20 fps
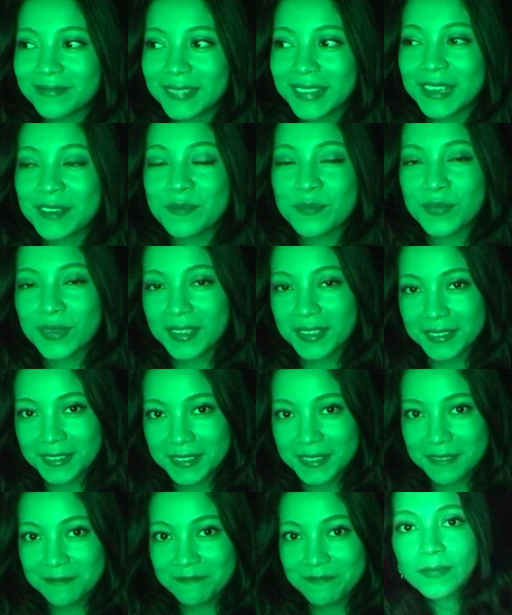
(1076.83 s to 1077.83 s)
in
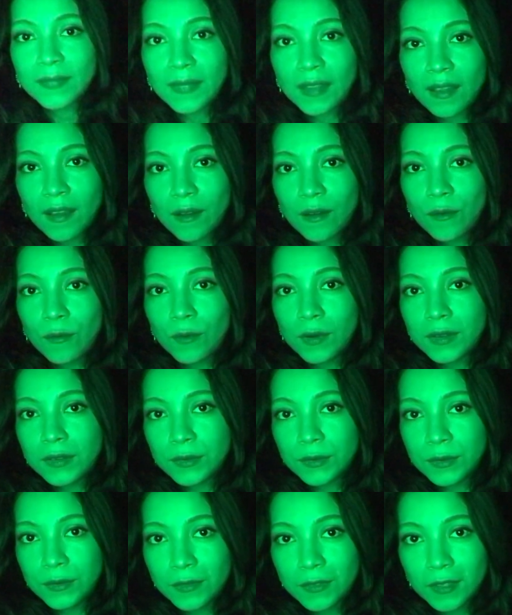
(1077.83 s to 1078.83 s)
peace. What do
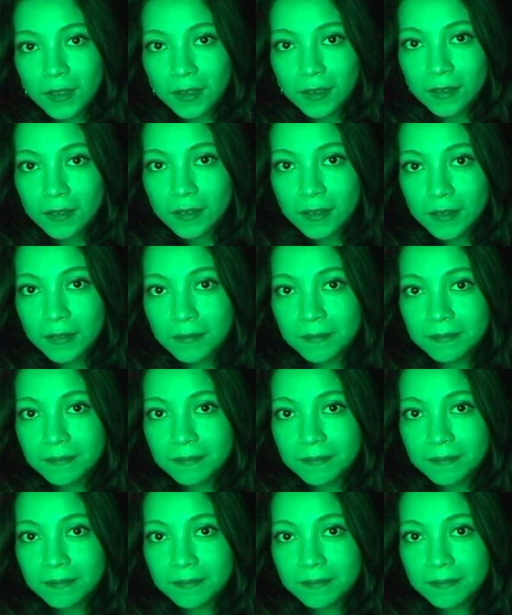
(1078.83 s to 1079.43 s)
you think?